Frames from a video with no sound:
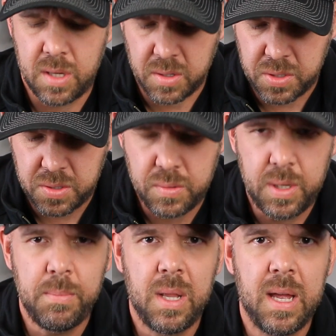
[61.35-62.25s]
a
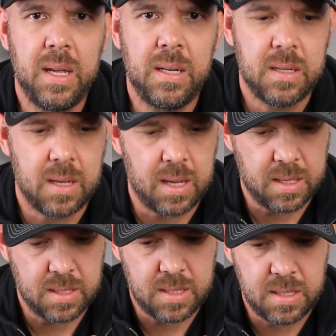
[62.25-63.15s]
streamlined
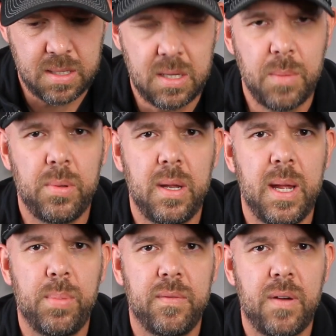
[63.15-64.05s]
and simple
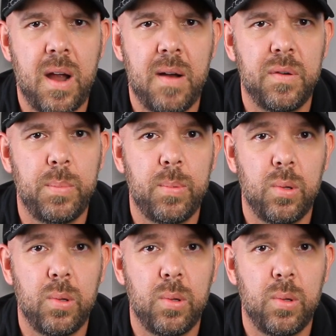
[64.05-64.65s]
amplifier for people